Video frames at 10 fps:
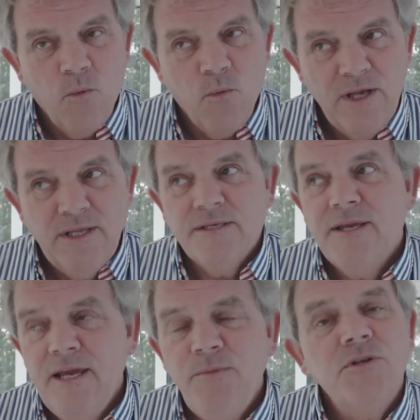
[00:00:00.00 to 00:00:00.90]
While the
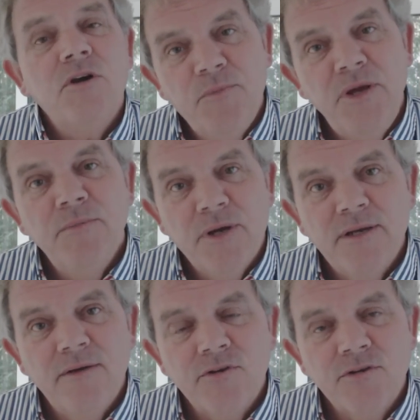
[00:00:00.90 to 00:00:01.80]
teams have been
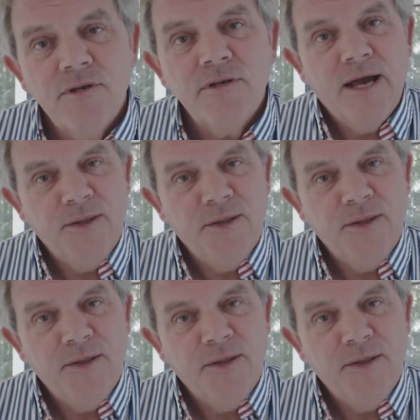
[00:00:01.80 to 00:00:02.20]
magnificent